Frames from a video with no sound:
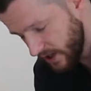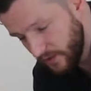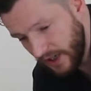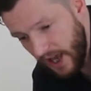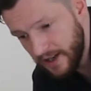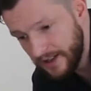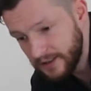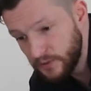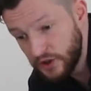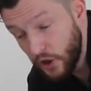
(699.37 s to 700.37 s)
our
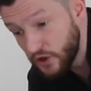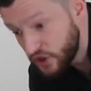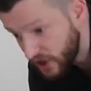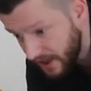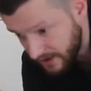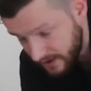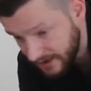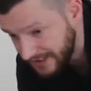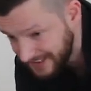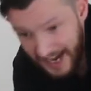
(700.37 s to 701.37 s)
clients, we don't
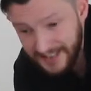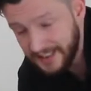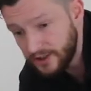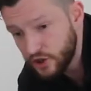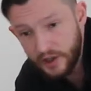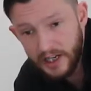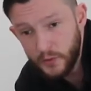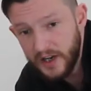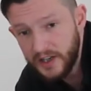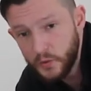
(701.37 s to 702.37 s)
just guessing straight
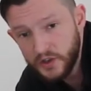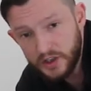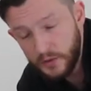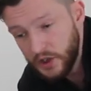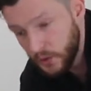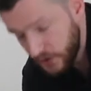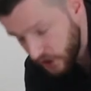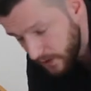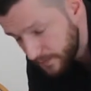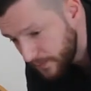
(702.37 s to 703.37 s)
away what's going on. We
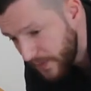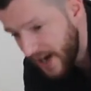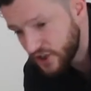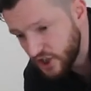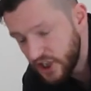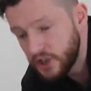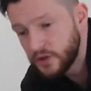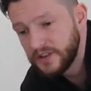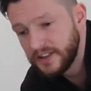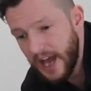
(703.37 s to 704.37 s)
go much
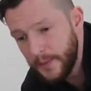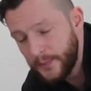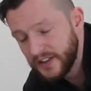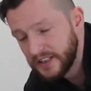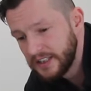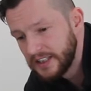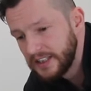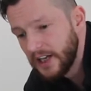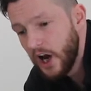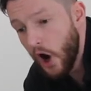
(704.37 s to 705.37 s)
into the depth
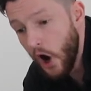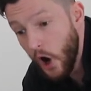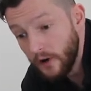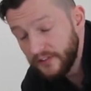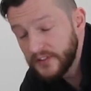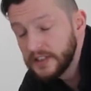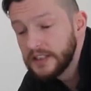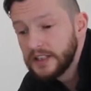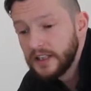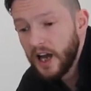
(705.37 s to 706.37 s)
of
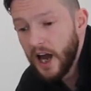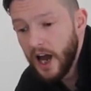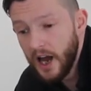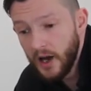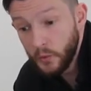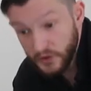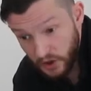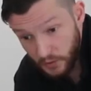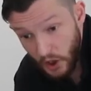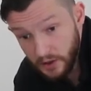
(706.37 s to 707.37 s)
what's
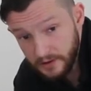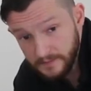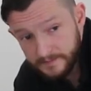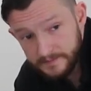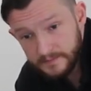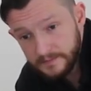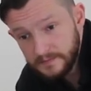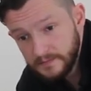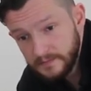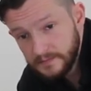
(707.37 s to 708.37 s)
going on,
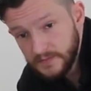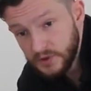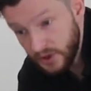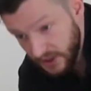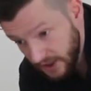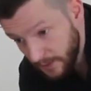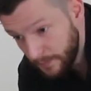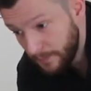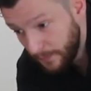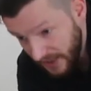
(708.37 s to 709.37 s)
to see the
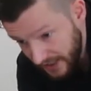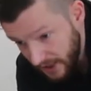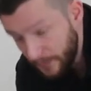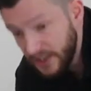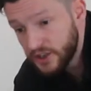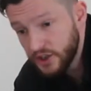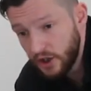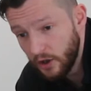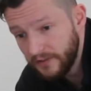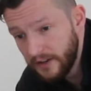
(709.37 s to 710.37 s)
bigger
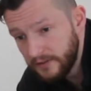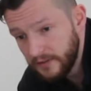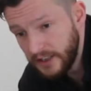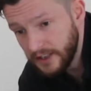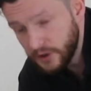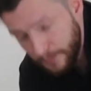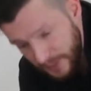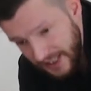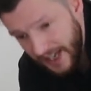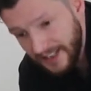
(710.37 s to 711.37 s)
picture of everything. So
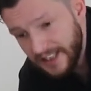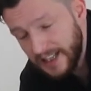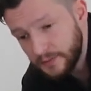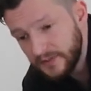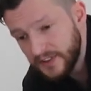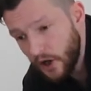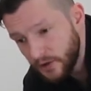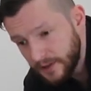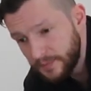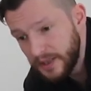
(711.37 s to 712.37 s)
be like that with the
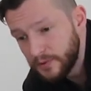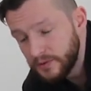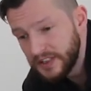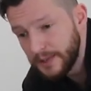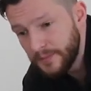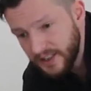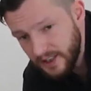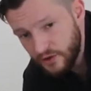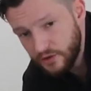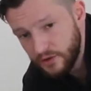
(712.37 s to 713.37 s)
other people in the
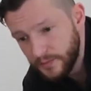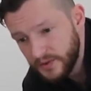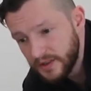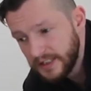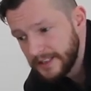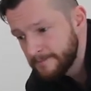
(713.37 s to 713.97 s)
massage groups.